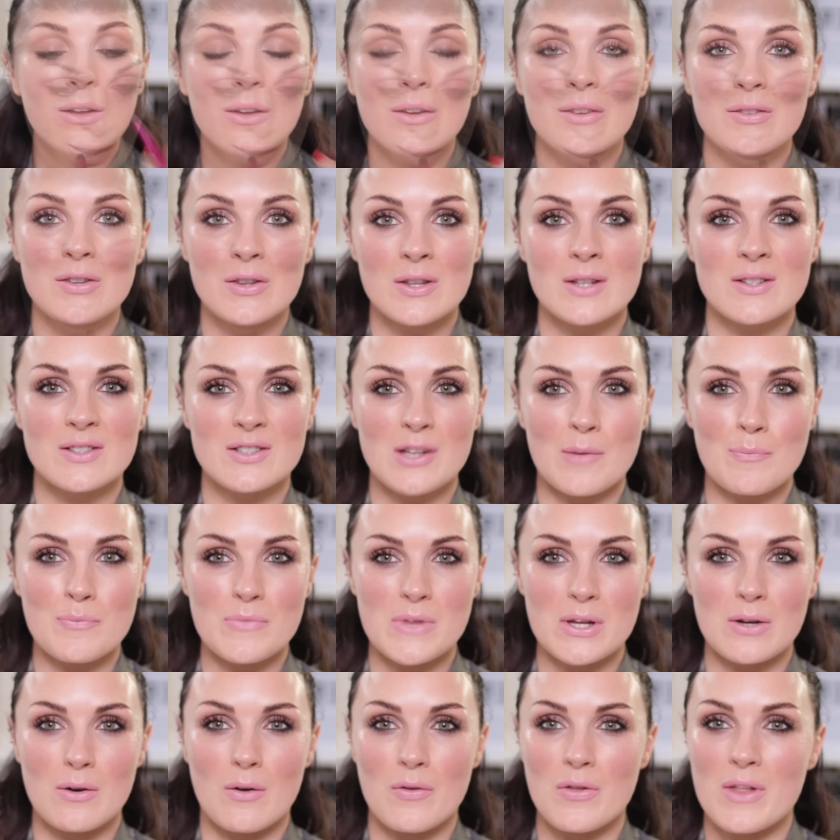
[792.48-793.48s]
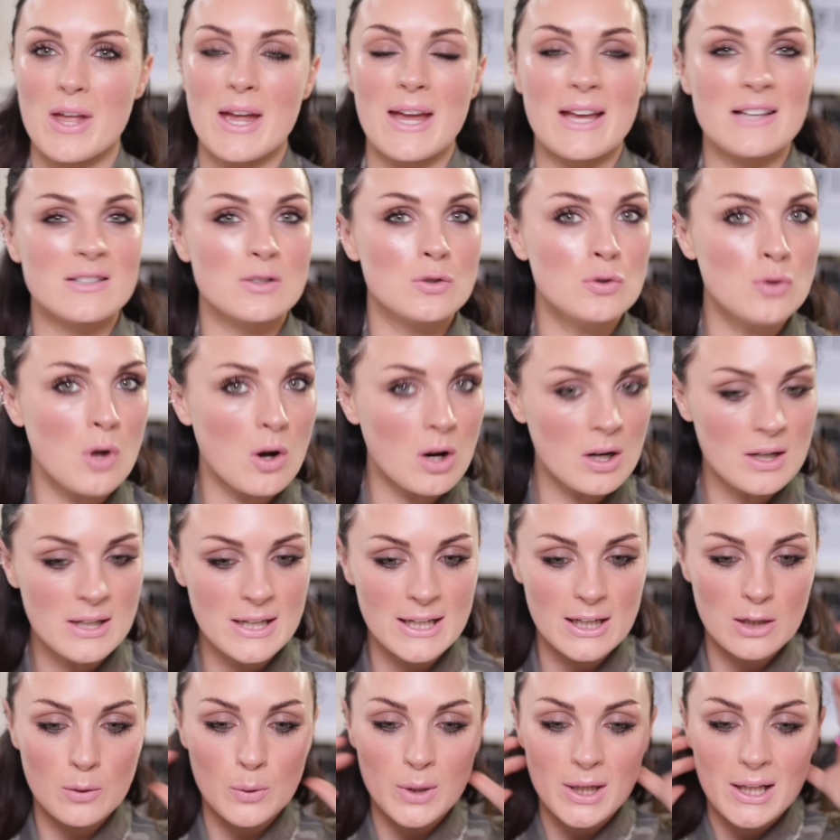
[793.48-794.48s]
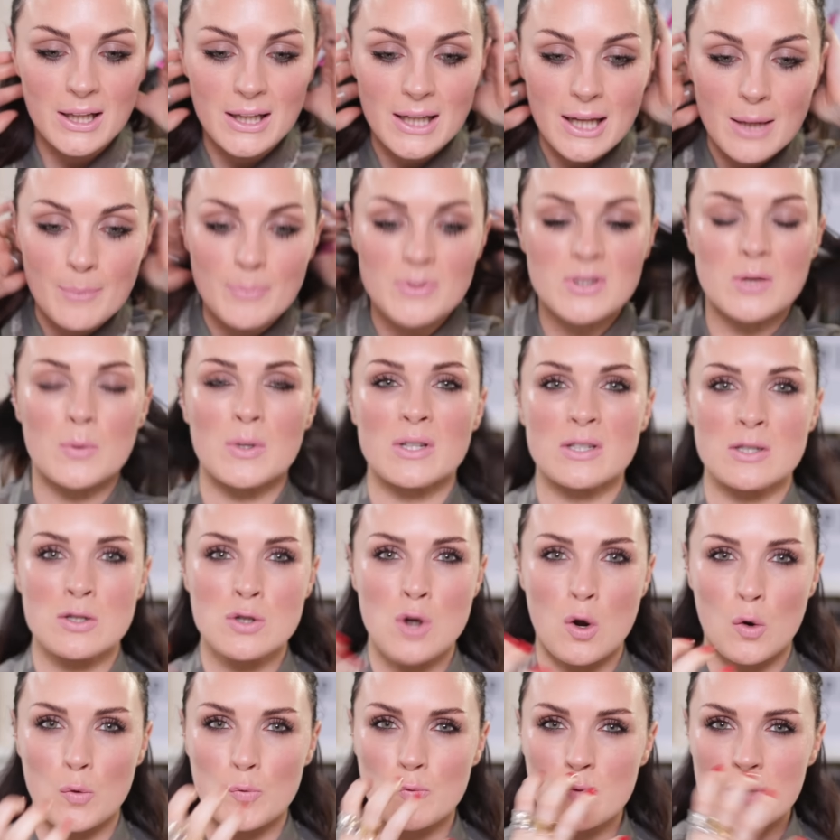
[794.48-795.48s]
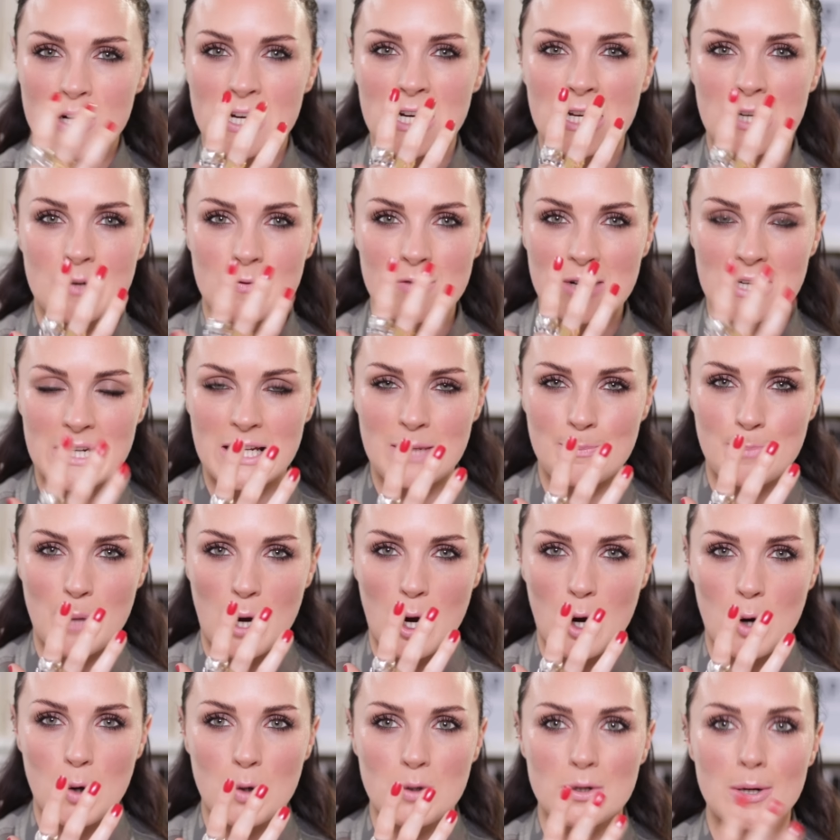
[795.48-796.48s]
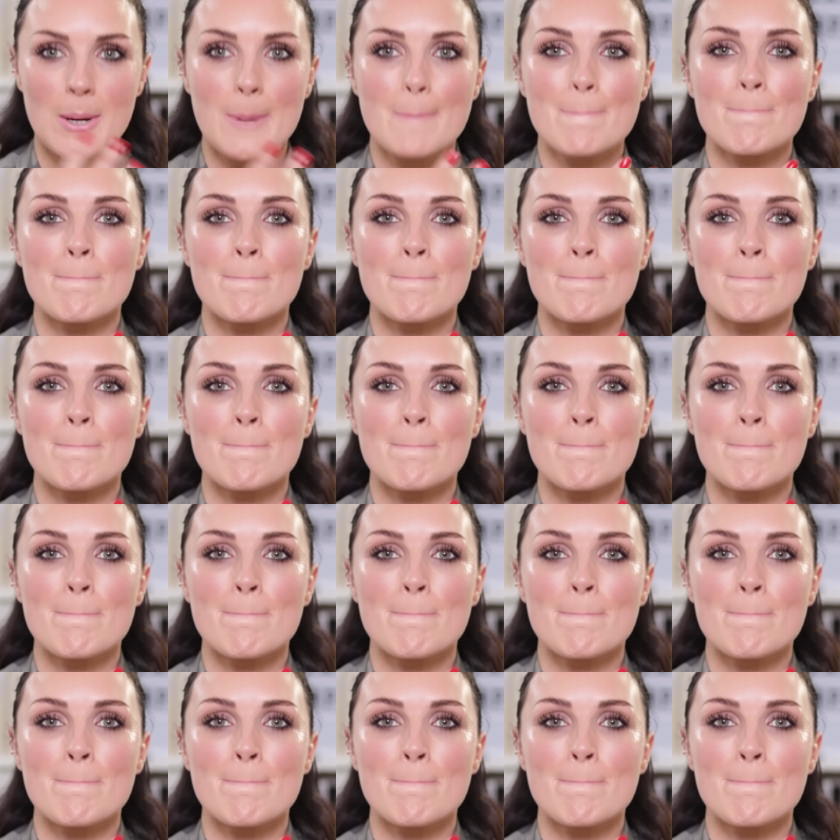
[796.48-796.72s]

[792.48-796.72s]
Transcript: So there's something on there. It's not a liquid lip, so it's not really, really bold.